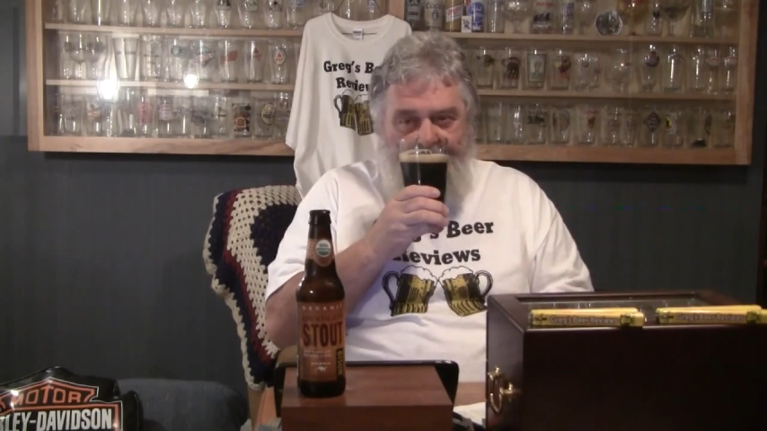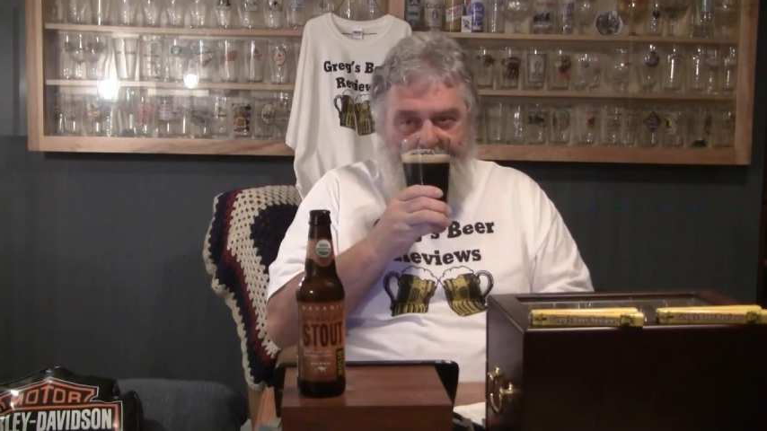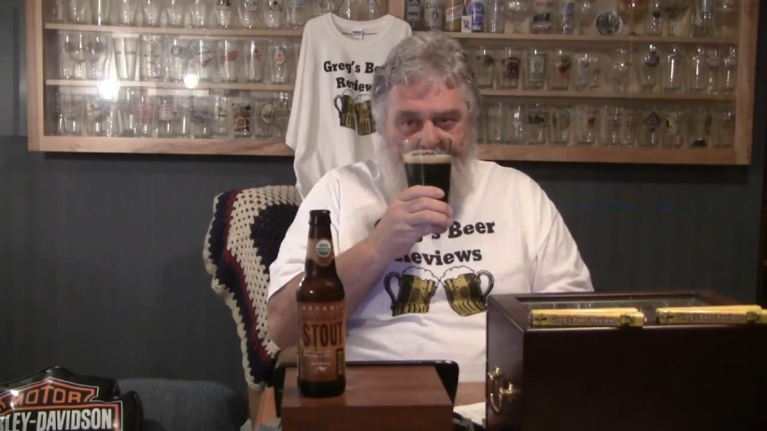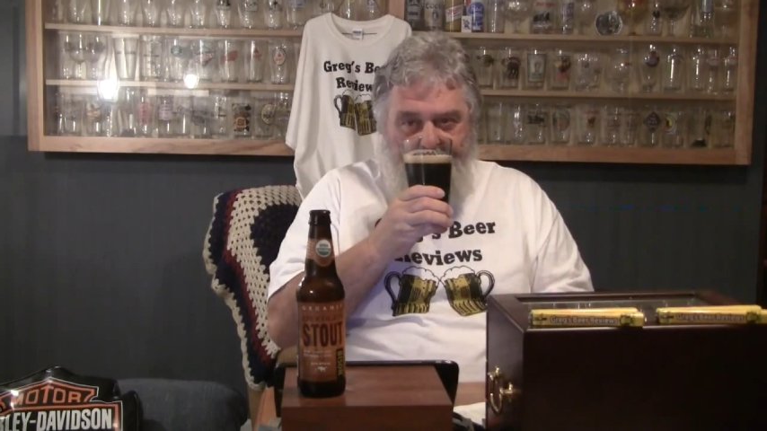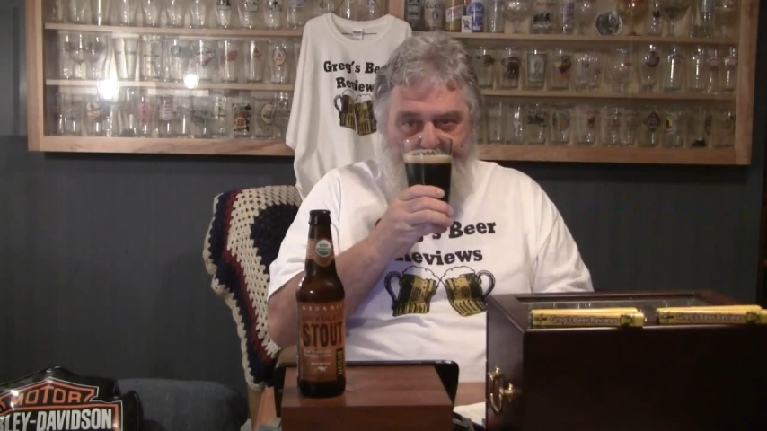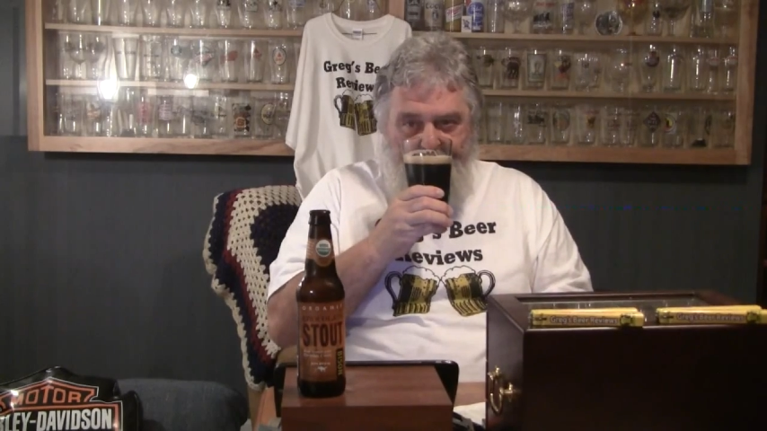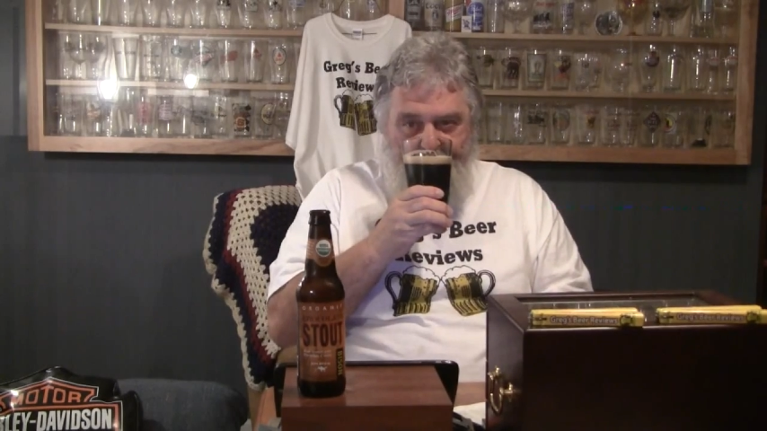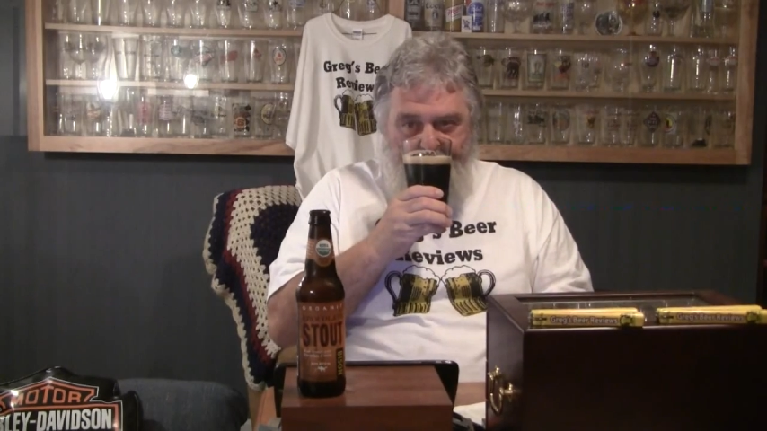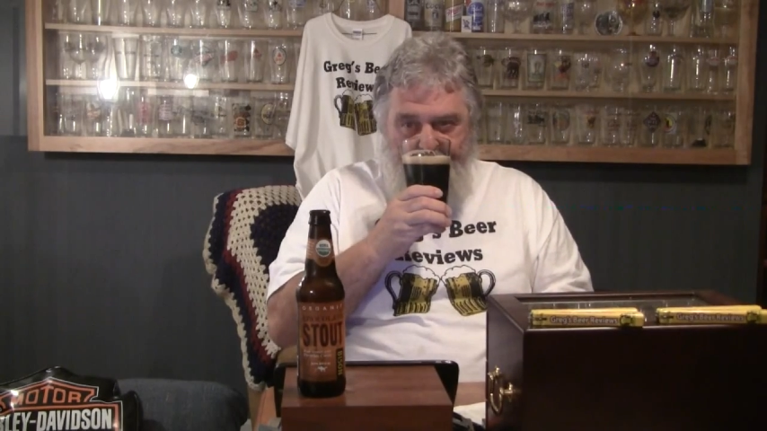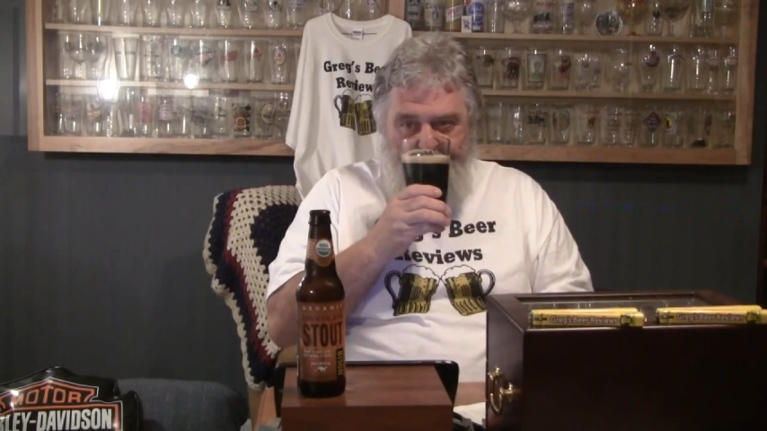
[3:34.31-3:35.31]

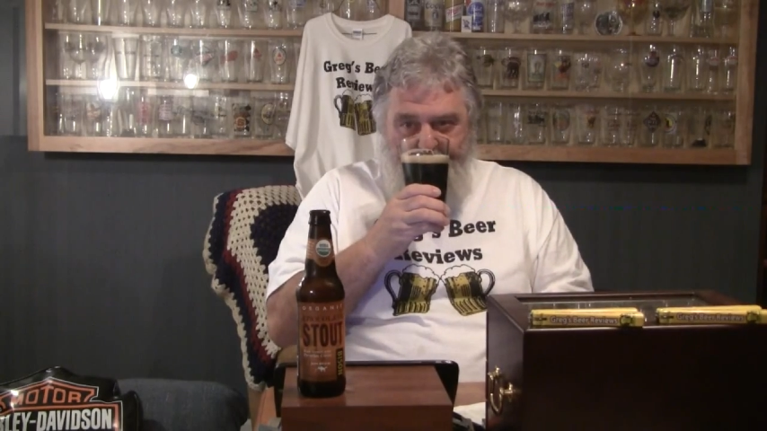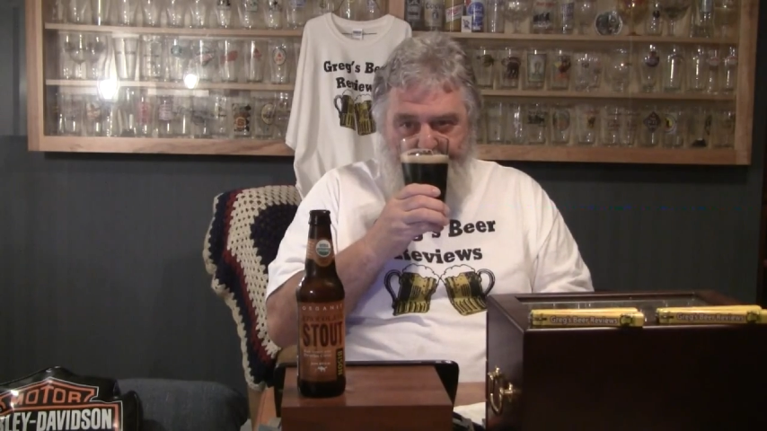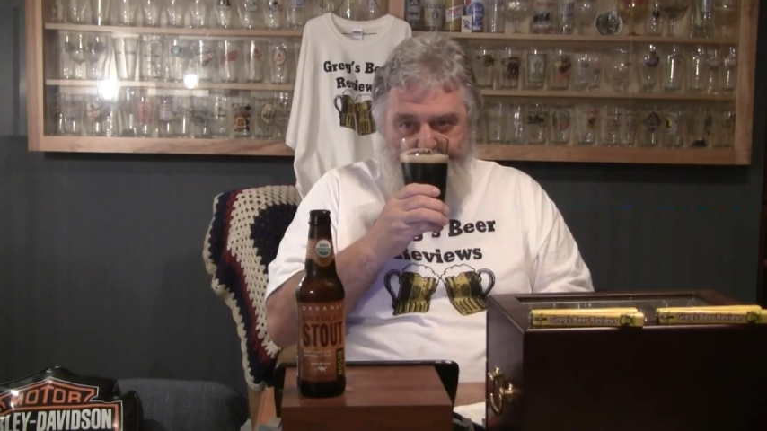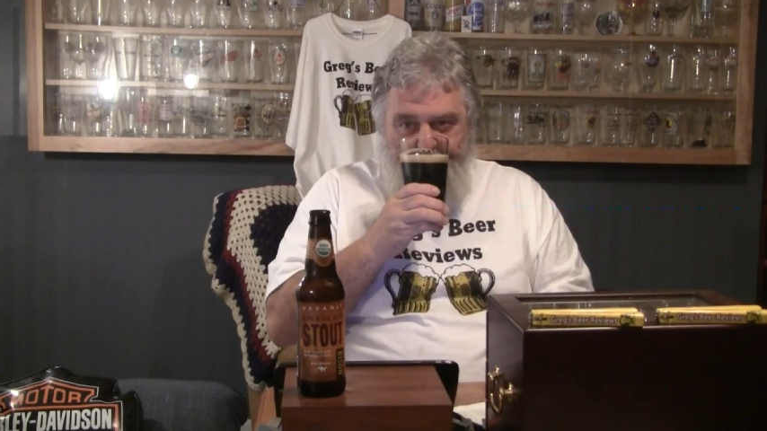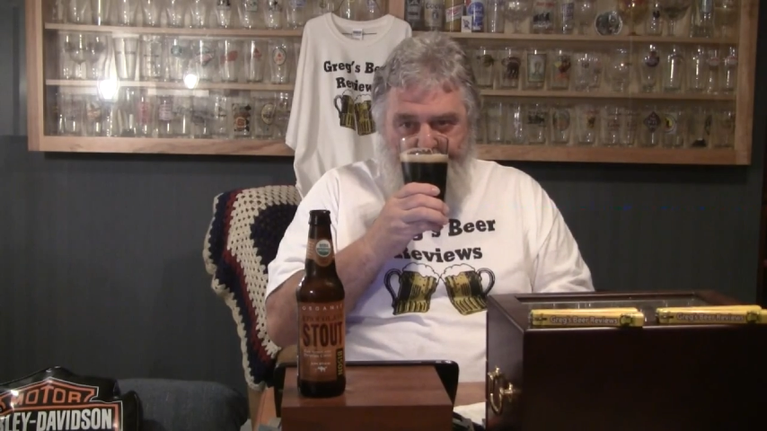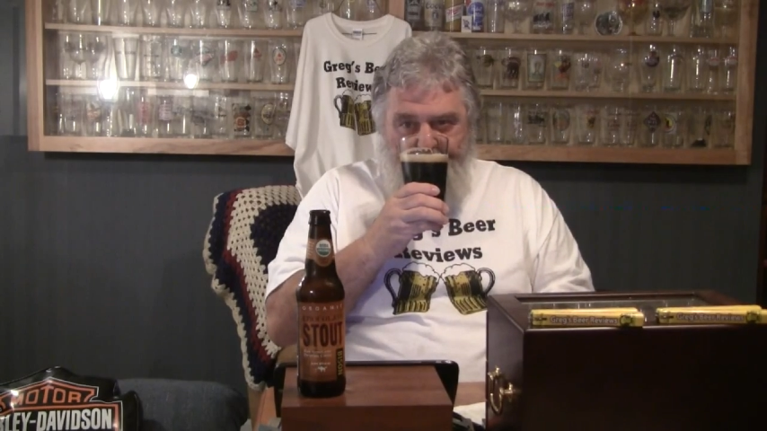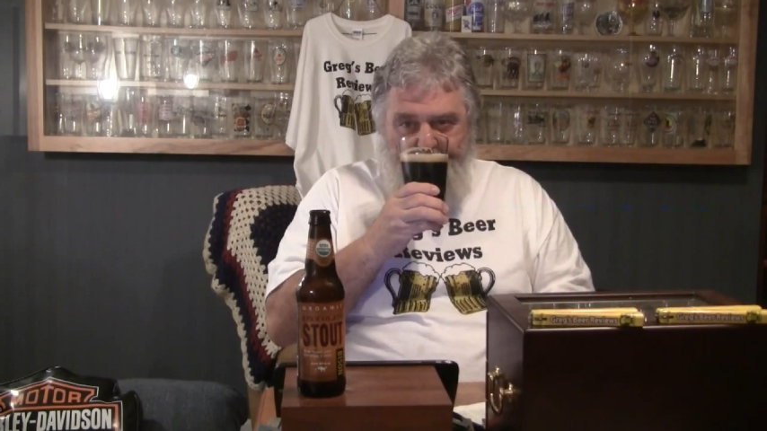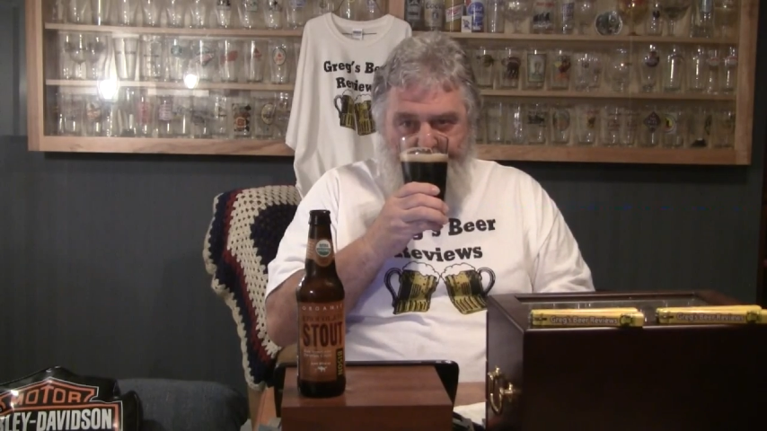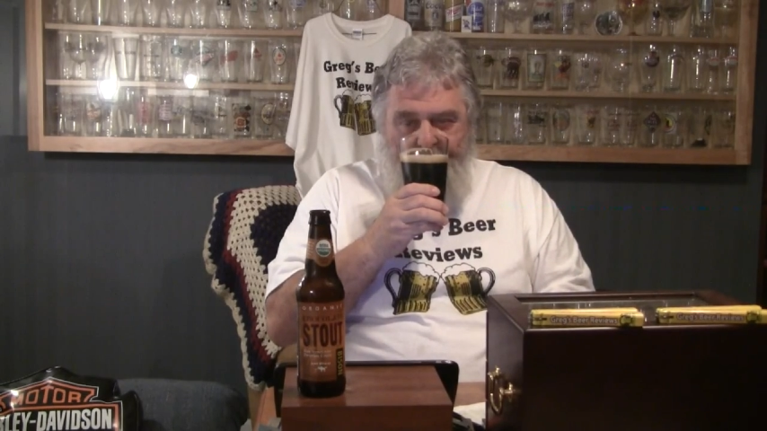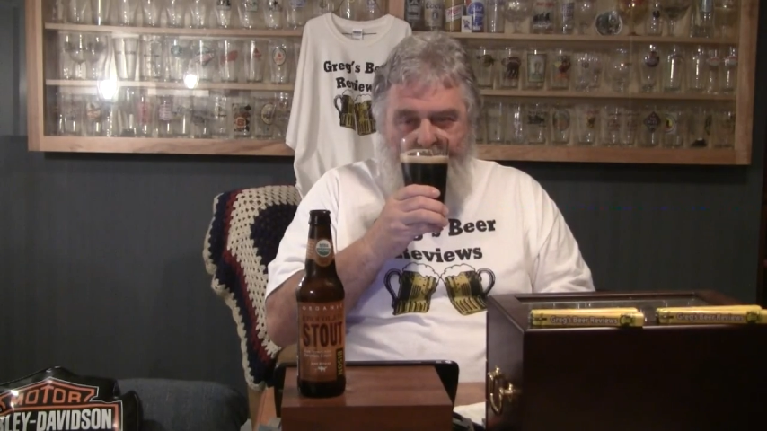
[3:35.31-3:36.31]

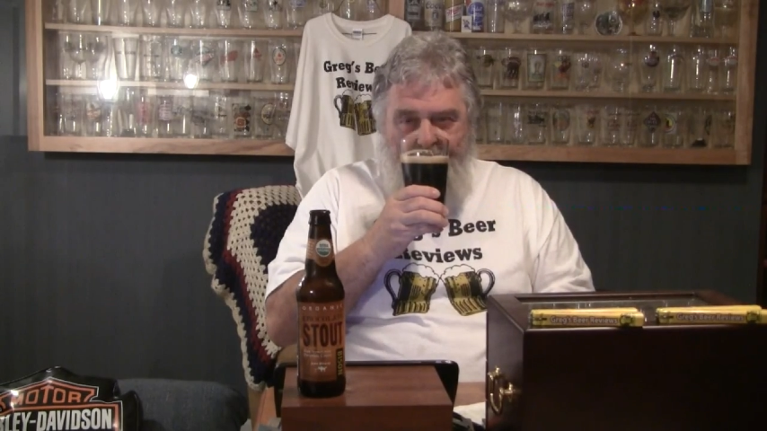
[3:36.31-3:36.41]
Nobody speaks.